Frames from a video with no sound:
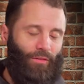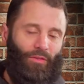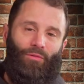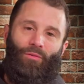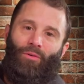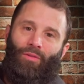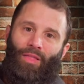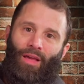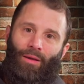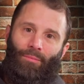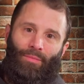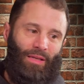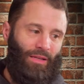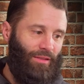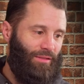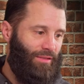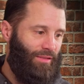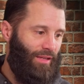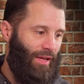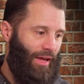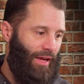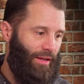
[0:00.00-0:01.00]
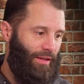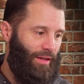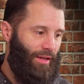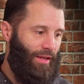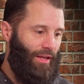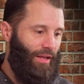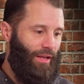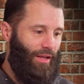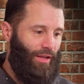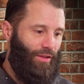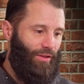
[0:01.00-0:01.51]
with that being said,
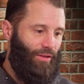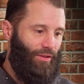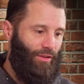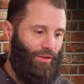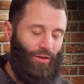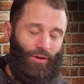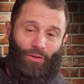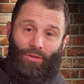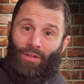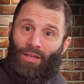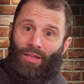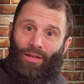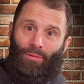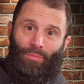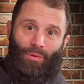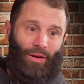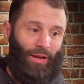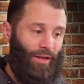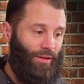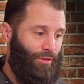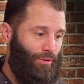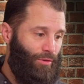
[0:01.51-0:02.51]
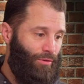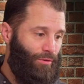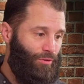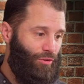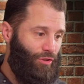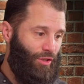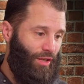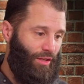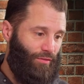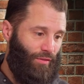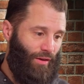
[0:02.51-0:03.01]
you know, you can get a brand new
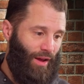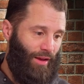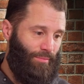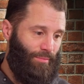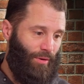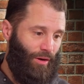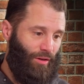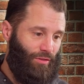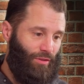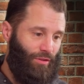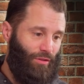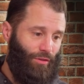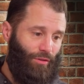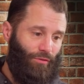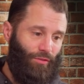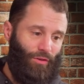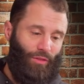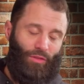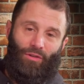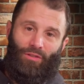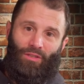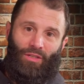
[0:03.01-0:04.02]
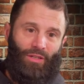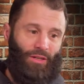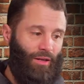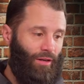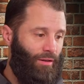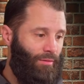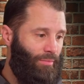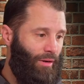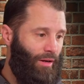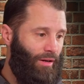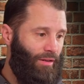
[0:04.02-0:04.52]
G H five Mark two for thirteen
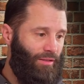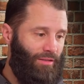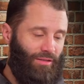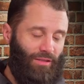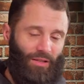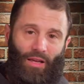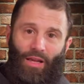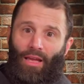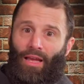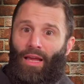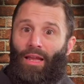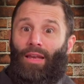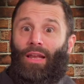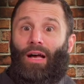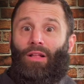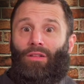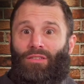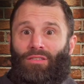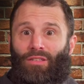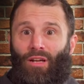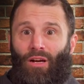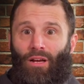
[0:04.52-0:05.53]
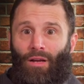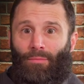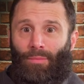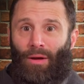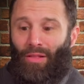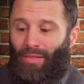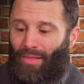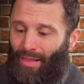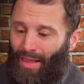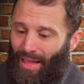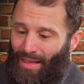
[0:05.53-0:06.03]
hundred bucks. And now let's talk
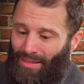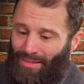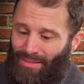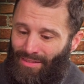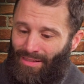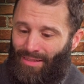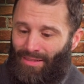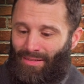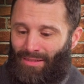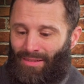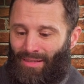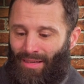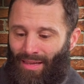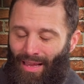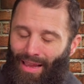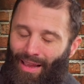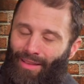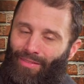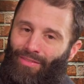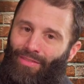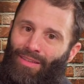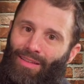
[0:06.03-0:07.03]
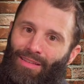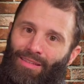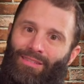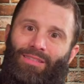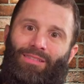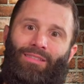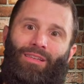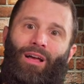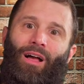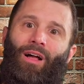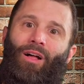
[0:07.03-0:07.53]
about lenses. Again, this
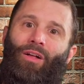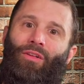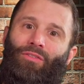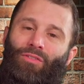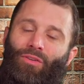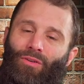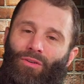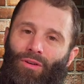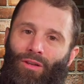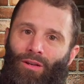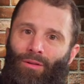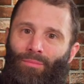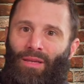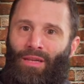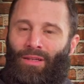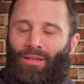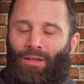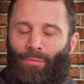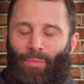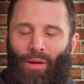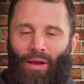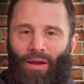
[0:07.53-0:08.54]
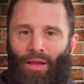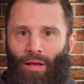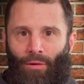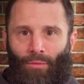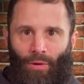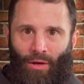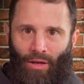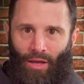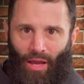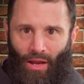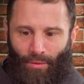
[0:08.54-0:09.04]
is also going to be depending on
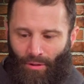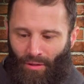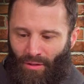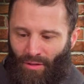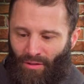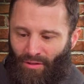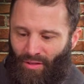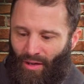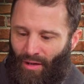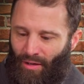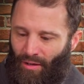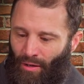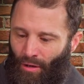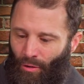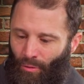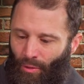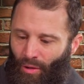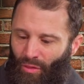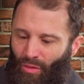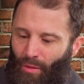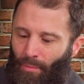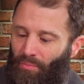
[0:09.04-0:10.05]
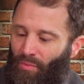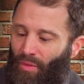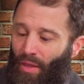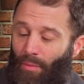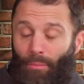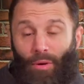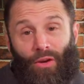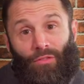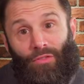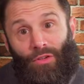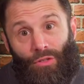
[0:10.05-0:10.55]
what camera you decide to go with.
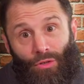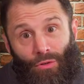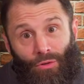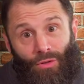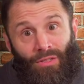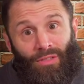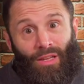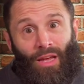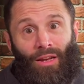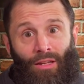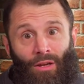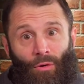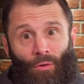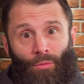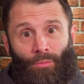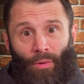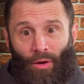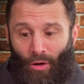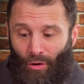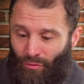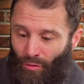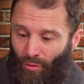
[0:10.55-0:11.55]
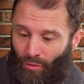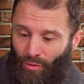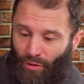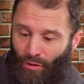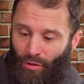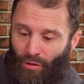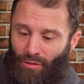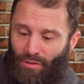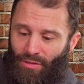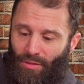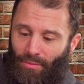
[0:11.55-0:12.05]
But if you do decide to go with Micro Four
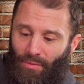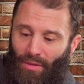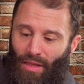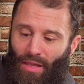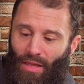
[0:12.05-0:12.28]
Thirds,